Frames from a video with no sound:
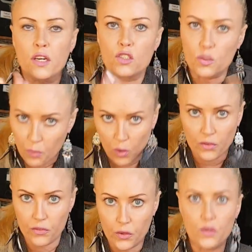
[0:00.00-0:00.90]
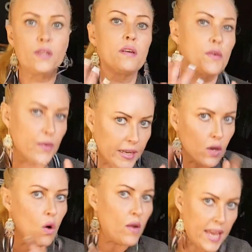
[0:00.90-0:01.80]
support food
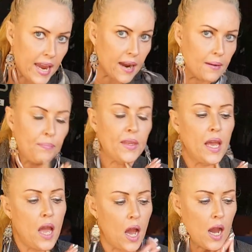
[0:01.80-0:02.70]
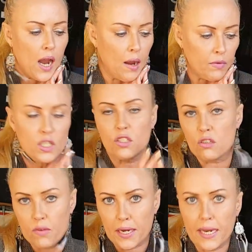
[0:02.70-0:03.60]
critical care, which is a
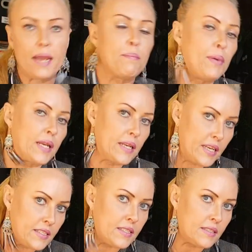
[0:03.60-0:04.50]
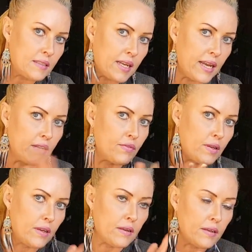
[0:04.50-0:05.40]
great name, but it is kind of
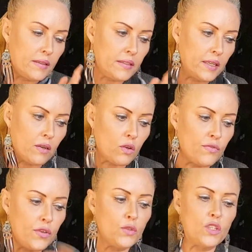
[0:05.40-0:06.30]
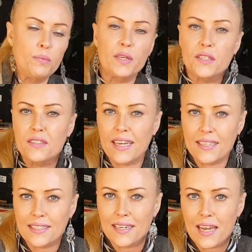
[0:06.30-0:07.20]
confusing because that
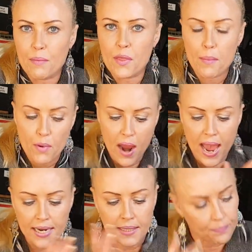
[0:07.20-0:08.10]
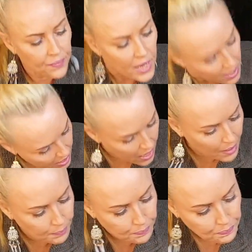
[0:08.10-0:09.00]
is the name of the brand.
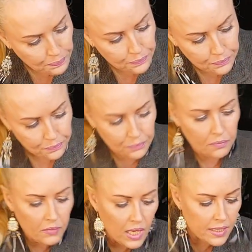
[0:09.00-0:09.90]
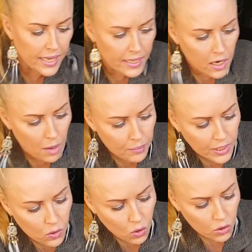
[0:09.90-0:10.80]
Then a
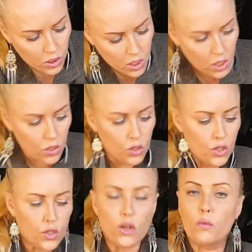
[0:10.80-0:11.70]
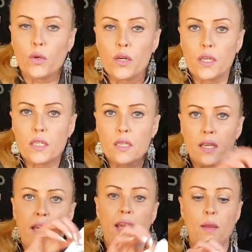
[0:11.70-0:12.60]
company called Sherwood
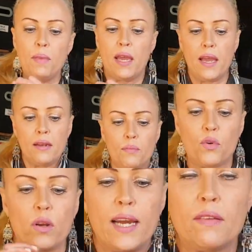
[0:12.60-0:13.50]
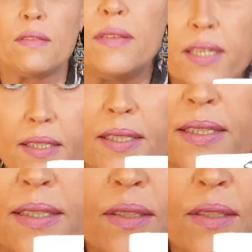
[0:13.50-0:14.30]
came and brought out this